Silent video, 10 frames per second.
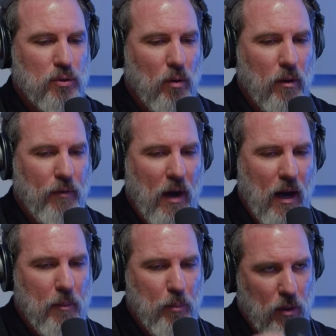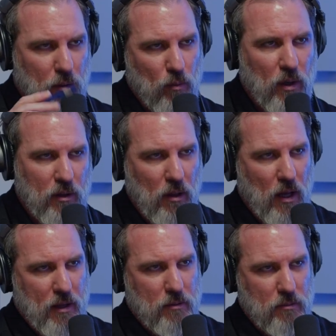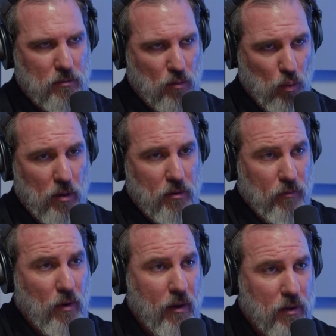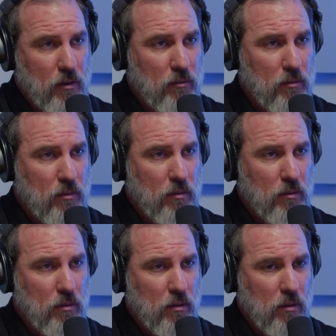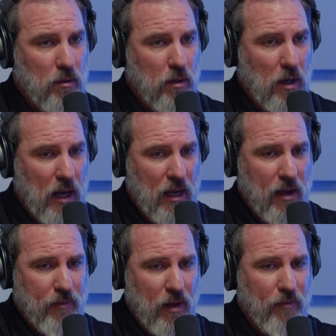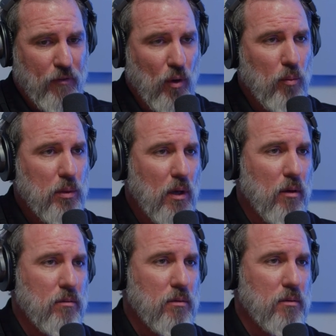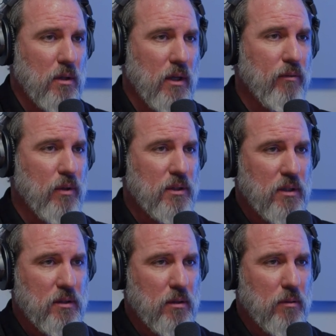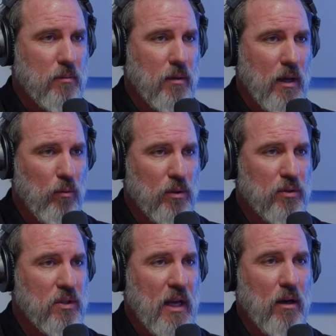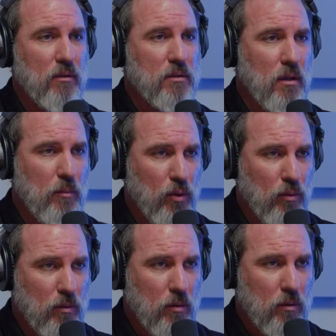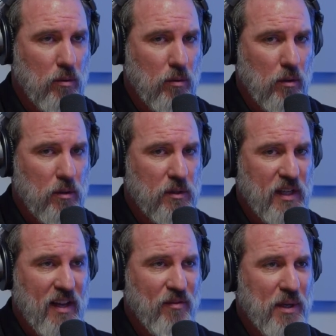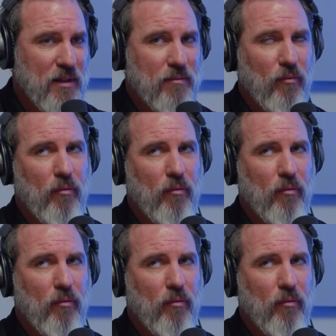if I burn 1 client worth of revenue, I have a full-blown delivery system that will scale to the moon, save me